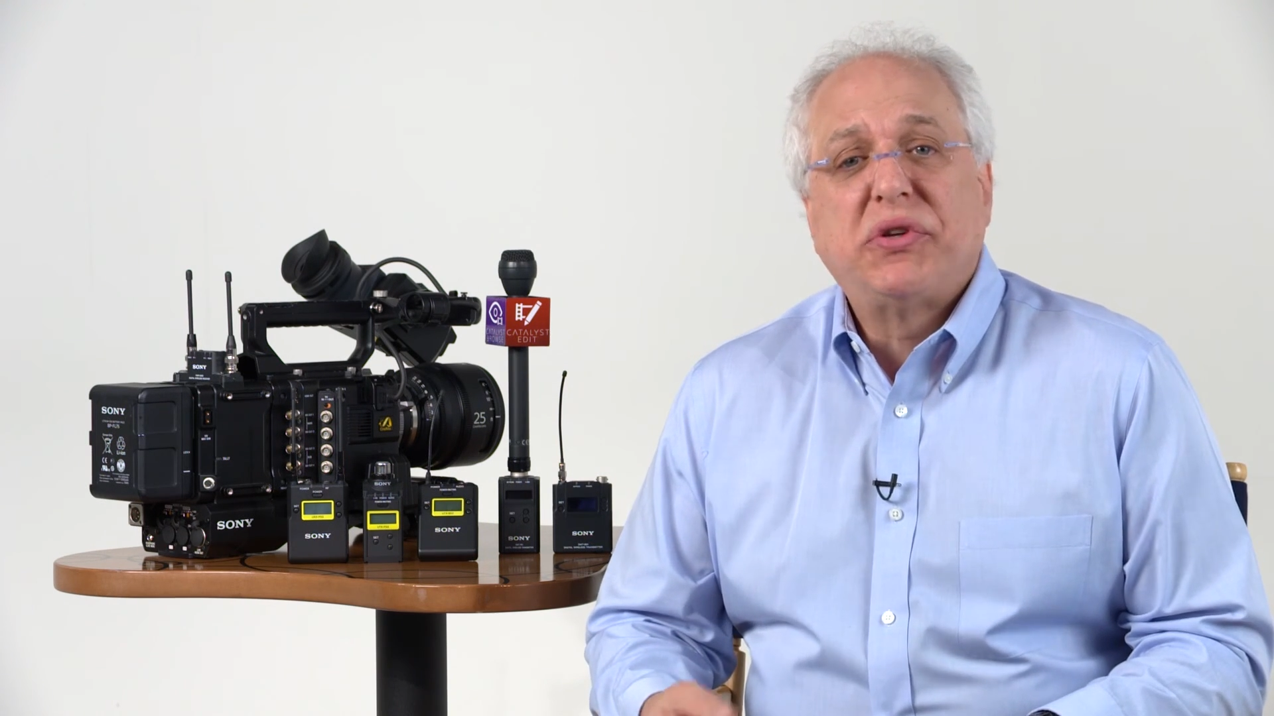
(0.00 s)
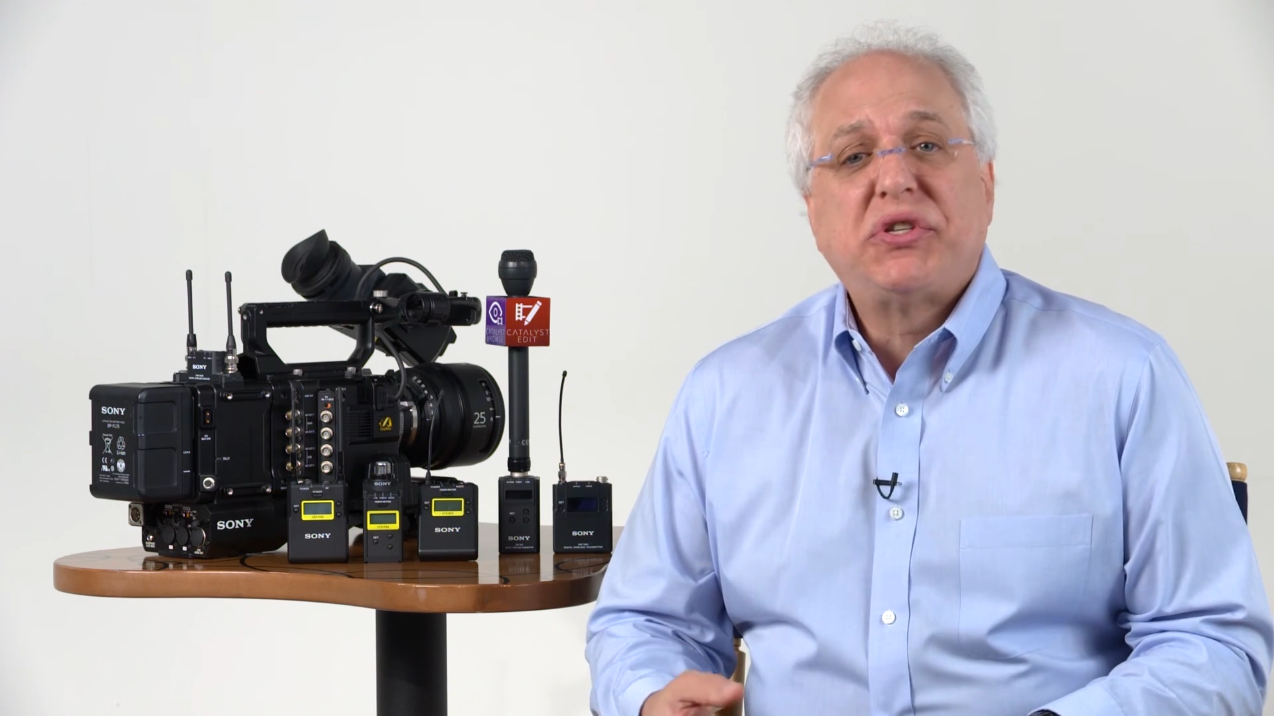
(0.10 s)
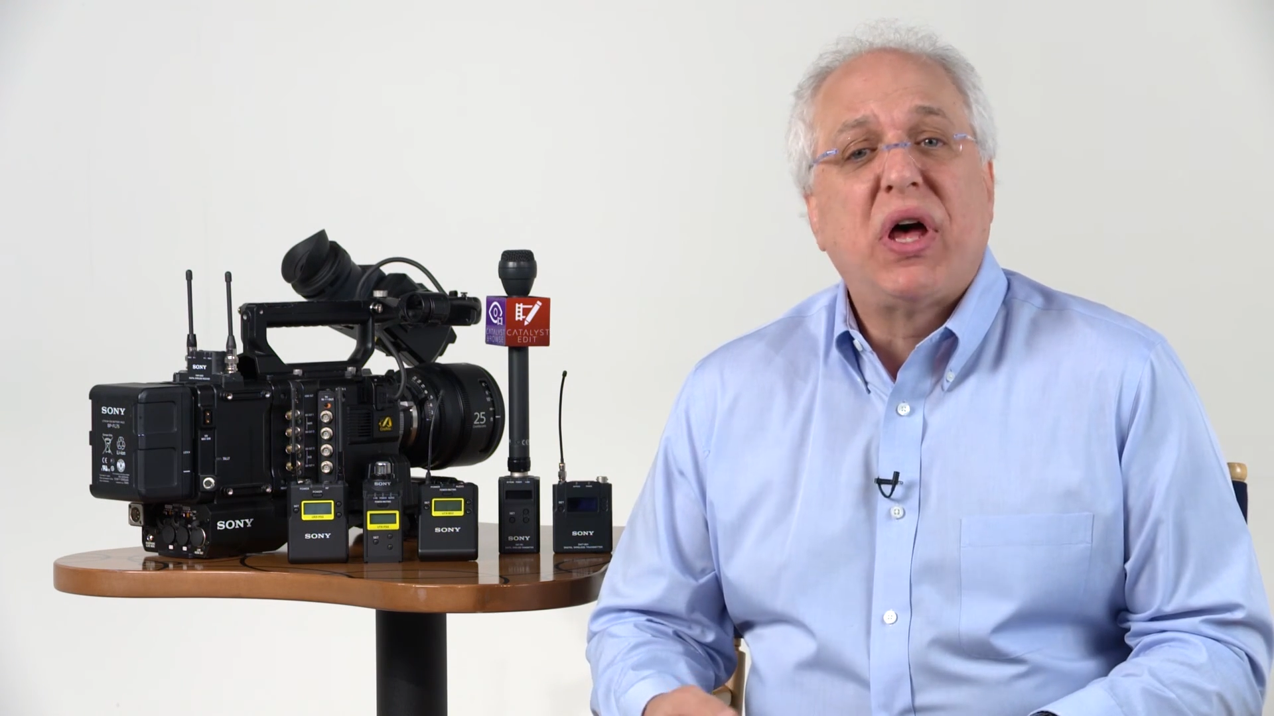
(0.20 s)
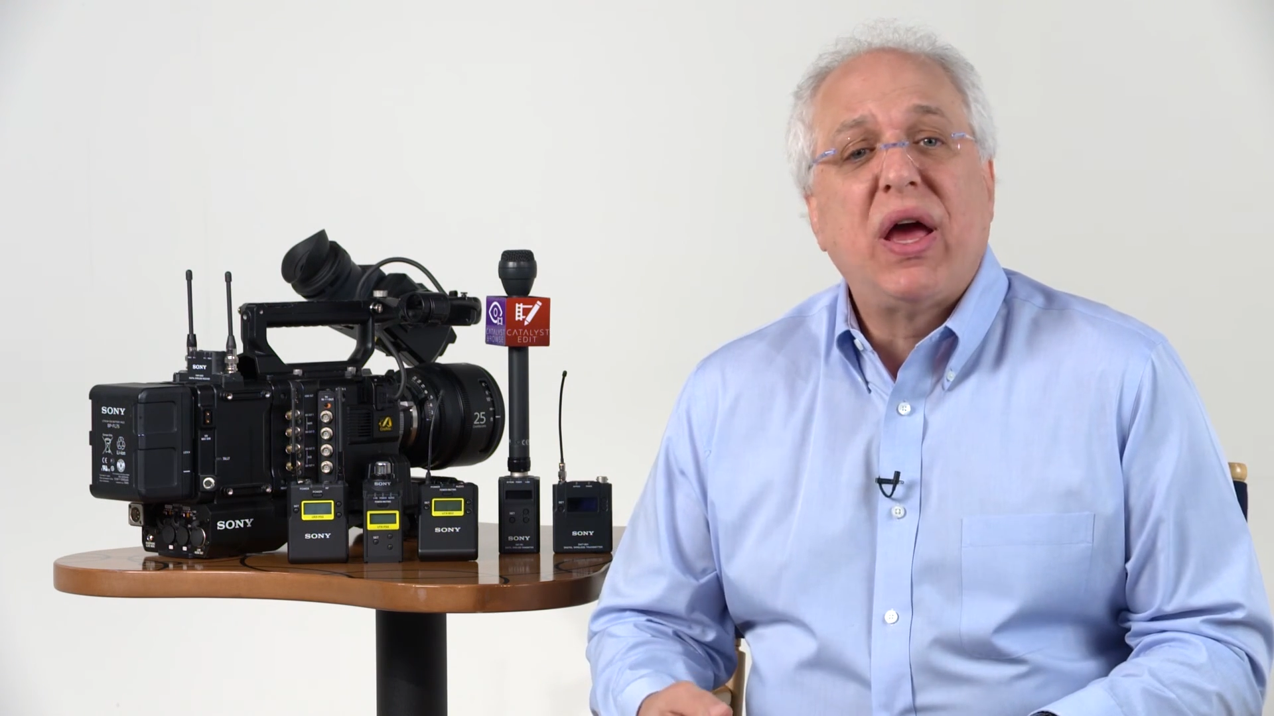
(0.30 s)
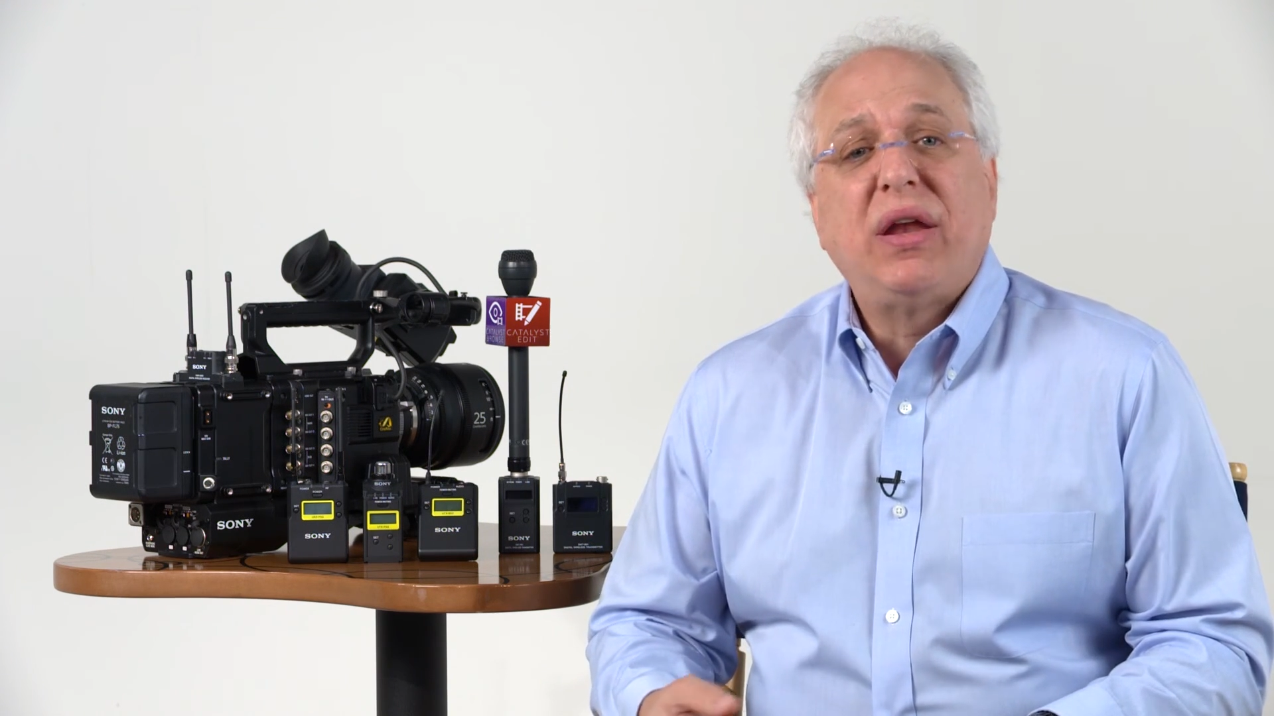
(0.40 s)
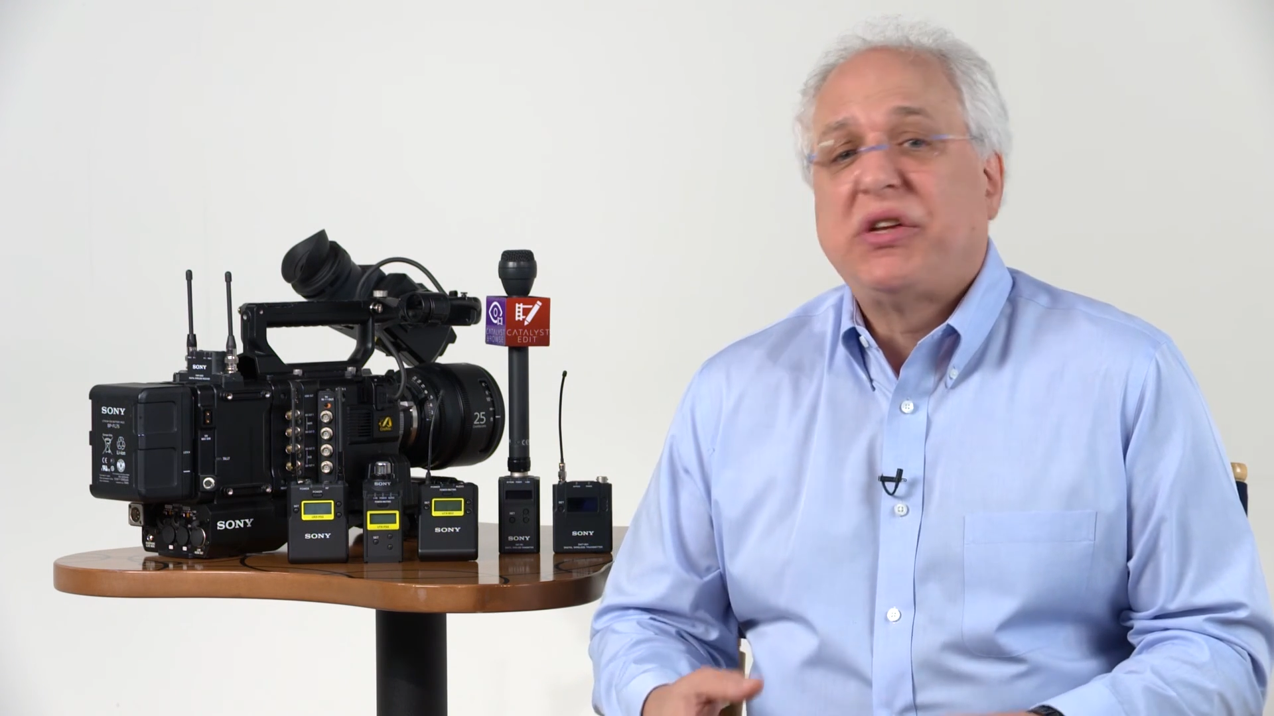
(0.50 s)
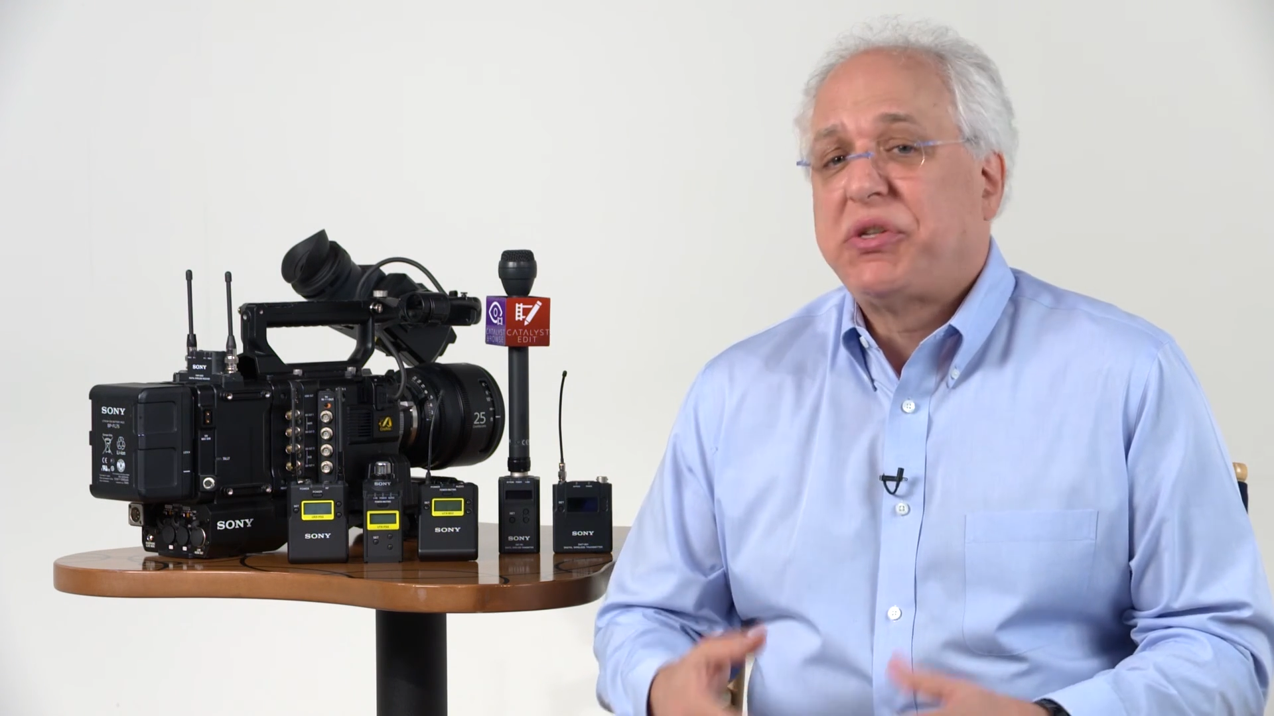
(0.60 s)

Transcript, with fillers: assigned a